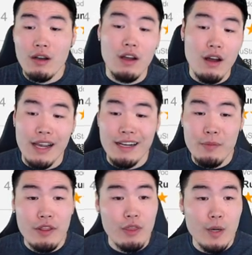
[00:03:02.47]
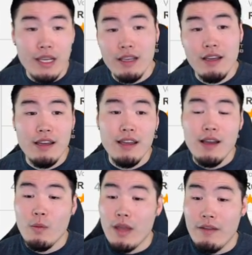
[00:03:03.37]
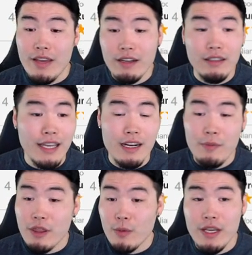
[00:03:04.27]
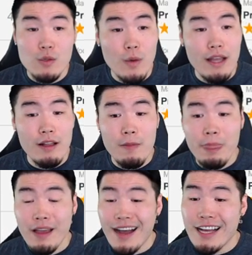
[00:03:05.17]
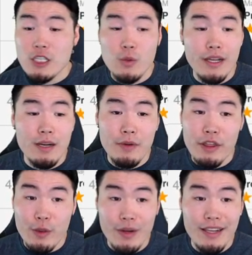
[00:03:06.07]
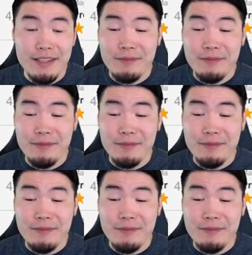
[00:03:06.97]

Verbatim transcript: Kong at number three. We have Italy at number three as well. Austria at number three.